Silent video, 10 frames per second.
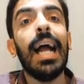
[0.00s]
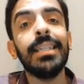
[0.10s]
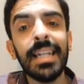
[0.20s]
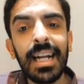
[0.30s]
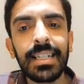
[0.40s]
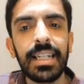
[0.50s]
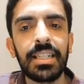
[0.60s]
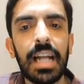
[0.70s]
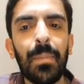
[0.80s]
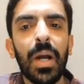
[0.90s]
And the next
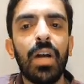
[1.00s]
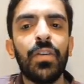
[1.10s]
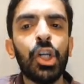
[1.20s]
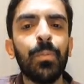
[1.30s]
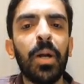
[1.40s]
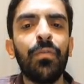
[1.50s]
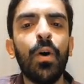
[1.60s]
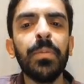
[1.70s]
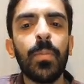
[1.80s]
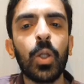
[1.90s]
step, we should
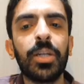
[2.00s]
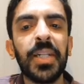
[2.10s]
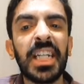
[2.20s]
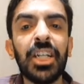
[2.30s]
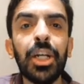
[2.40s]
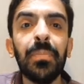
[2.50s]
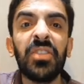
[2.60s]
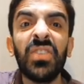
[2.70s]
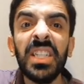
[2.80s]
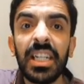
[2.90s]
perform the multiplication
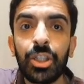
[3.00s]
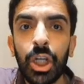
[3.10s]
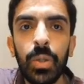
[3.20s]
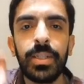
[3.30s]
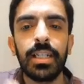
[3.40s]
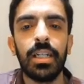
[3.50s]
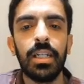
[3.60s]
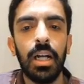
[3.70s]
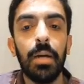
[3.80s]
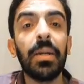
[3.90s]
between the twos,
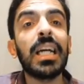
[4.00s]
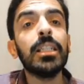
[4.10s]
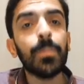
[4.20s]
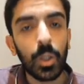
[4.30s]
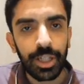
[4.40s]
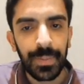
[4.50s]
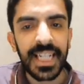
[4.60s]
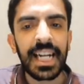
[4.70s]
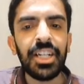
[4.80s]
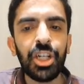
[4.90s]
because
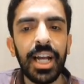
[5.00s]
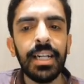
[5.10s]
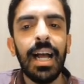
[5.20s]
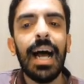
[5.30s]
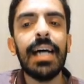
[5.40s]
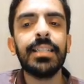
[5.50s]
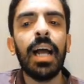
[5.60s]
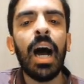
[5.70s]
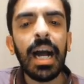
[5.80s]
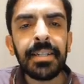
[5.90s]
multiplication has
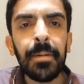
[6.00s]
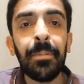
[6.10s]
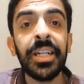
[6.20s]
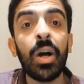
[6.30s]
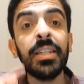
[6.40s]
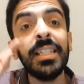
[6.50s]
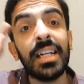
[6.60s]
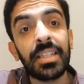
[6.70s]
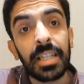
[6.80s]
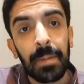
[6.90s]
a higher priority
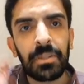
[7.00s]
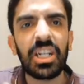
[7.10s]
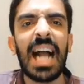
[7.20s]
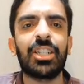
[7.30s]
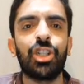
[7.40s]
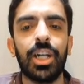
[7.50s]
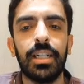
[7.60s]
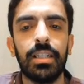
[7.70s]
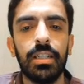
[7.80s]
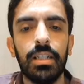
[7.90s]
than
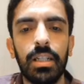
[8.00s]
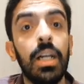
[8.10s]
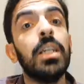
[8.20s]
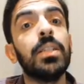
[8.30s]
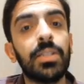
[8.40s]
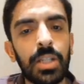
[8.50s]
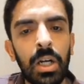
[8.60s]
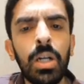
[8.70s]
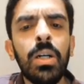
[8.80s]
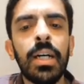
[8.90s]
subtraction.
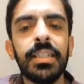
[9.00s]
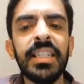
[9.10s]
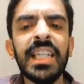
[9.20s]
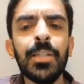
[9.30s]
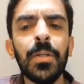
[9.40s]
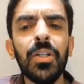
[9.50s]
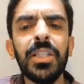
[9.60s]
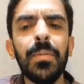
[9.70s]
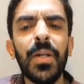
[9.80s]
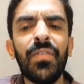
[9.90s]
So, this expression
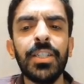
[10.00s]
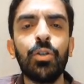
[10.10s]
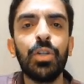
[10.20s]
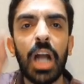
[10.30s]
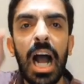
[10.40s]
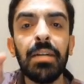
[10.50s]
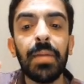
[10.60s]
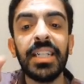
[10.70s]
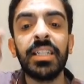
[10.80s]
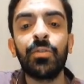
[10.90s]
simplifies to 9
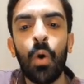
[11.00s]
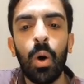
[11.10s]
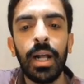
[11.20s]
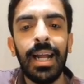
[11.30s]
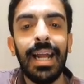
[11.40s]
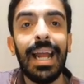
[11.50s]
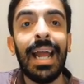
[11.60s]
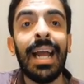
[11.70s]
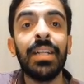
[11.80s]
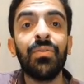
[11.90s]
minus 4.
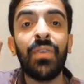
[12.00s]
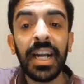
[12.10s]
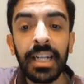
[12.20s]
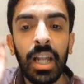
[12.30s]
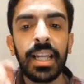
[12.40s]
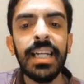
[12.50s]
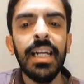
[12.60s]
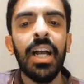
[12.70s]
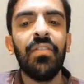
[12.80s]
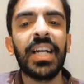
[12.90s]
And
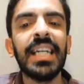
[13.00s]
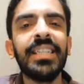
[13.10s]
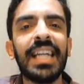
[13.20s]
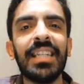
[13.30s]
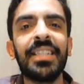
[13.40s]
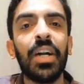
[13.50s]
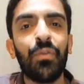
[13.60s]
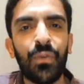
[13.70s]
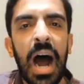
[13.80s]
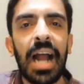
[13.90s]
finally, we get the answer
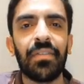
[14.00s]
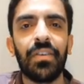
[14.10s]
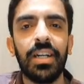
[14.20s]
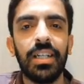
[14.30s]
5.